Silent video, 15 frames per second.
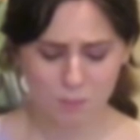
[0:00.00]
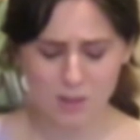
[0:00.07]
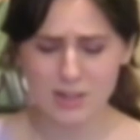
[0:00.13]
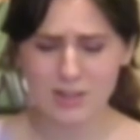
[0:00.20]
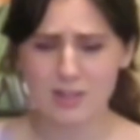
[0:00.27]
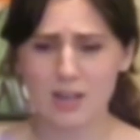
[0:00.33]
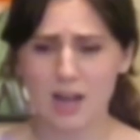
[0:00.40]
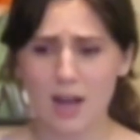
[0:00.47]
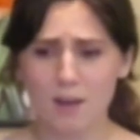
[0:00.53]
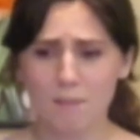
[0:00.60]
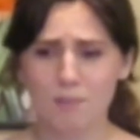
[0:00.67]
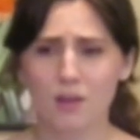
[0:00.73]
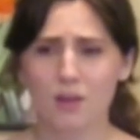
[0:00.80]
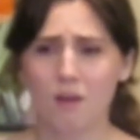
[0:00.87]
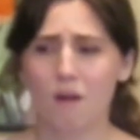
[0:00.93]
We
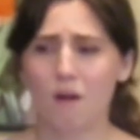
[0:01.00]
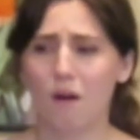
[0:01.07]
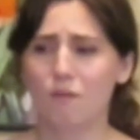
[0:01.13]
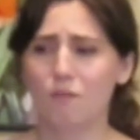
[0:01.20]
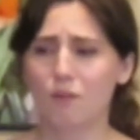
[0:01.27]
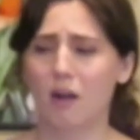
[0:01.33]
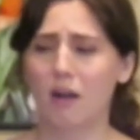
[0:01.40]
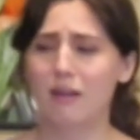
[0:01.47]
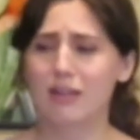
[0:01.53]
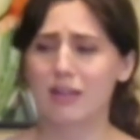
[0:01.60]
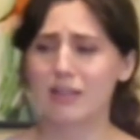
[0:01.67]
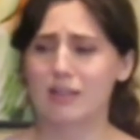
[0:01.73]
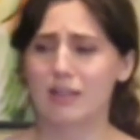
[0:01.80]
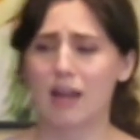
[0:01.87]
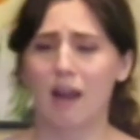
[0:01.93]
sobbed over our
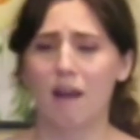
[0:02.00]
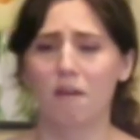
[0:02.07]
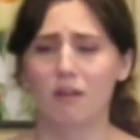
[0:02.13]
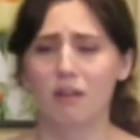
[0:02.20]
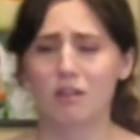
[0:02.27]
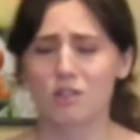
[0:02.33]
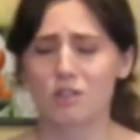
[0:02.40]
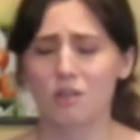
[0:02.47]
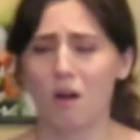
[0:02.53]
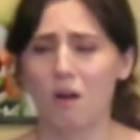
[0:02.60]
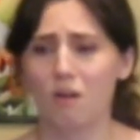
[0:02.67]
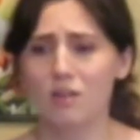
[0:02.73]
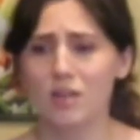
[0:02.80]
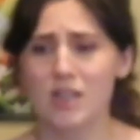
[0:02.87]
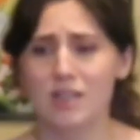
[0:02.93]
disinherited
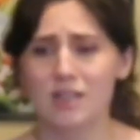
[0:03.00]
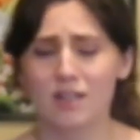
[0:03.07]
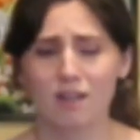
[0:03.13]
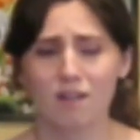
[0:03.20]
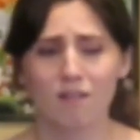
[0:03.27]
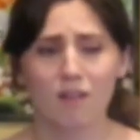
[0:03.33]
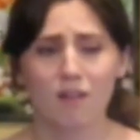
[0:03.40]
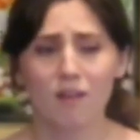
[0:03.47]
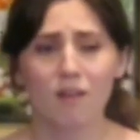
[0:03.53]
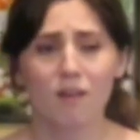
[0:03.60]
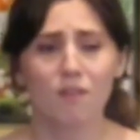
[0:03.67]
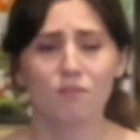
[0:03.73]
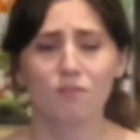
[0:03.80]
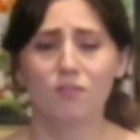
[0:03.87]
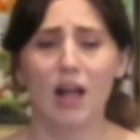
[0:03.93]
souls,
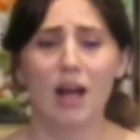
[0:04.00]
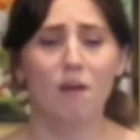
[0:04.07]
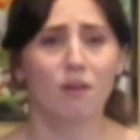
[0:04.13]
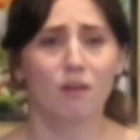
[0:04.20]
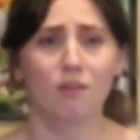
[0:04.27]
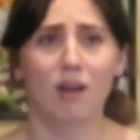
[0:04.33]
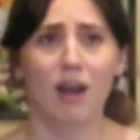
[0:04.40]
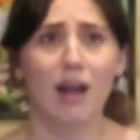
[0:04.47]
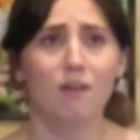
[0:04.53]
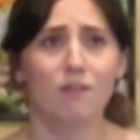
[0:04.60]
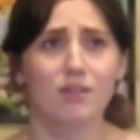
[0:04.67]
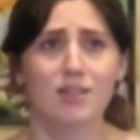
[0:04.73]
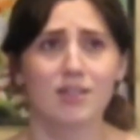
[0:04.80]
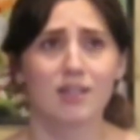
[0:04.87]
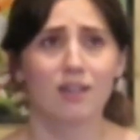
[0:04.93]
flower
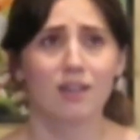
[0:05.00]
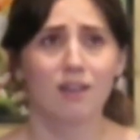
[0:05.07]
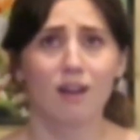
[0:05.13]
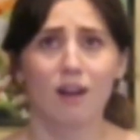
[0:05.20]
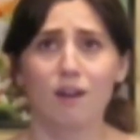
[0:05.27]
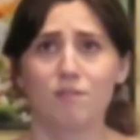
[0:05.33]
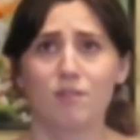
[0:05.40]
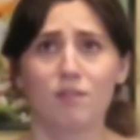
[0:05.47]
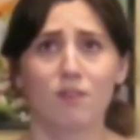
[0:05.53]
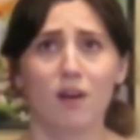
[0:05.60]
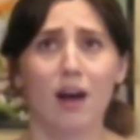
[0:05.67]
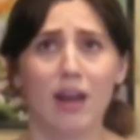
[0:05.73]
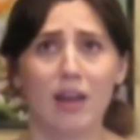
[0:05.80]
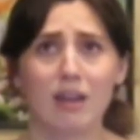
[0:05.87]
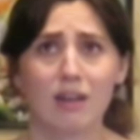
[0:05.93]
crowns of
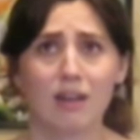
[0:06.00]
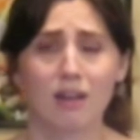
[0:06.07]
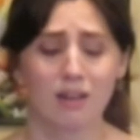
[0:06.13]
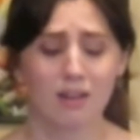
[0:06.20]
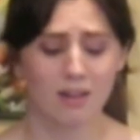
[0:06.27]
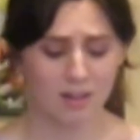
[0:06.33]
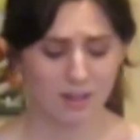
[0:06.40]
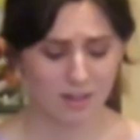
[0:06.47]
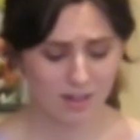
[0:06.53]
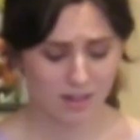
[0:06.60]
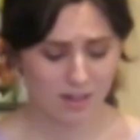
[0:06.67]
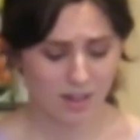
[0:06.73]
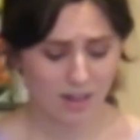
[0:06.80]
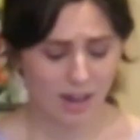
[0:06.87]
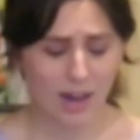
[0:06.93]
divine.
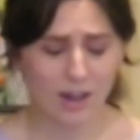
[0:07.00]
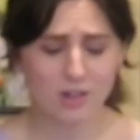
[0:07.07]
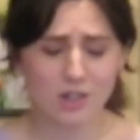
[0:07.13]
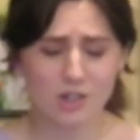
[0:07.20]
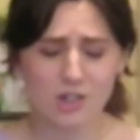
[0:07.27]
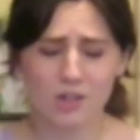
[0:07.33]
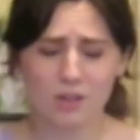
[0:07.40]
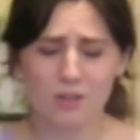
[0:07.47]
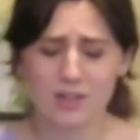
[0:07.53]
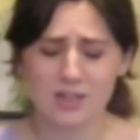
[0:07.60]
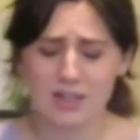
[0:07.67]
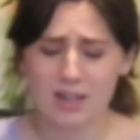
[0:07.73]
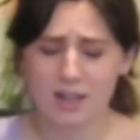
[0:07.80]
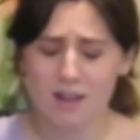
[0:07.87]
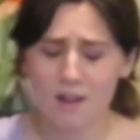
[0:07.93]
And the
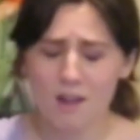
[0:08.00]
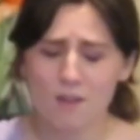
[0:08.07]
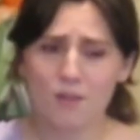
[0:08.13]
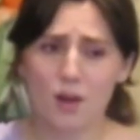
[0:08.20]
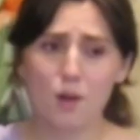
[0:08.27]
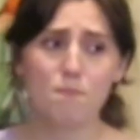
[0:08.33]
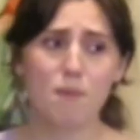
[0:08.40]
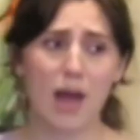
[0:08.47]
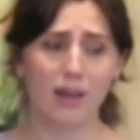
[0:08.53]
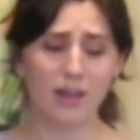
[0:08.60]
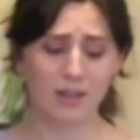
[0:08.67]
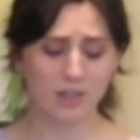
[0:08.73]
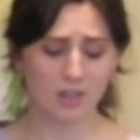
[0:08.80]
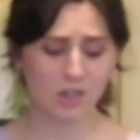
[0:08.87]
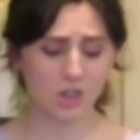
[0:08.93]
suits fell back
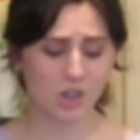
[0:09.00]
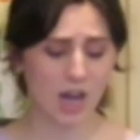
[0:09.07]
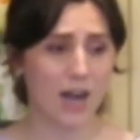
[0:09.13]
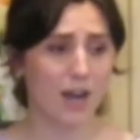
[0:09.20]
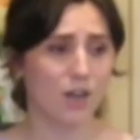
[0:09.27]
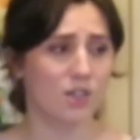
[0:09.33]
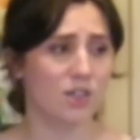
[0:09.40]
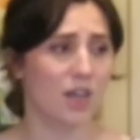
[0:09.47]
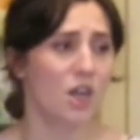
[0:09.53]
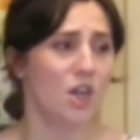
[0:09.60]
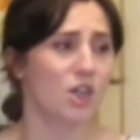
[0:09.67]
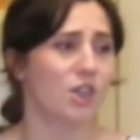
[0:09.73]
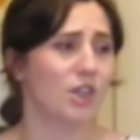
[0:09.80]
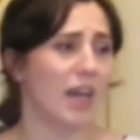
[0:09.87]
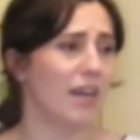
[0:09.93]
into chairs,
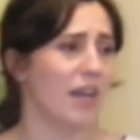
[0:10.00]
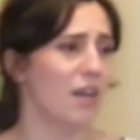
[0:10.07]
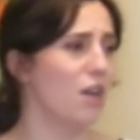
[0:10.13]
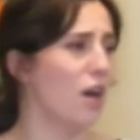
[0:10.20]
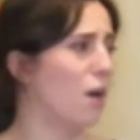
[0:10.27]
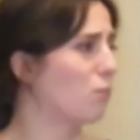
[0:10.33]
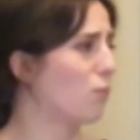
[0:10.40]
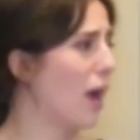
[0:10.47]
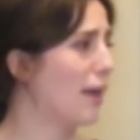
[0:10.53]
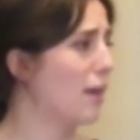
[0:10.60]
shaking numb,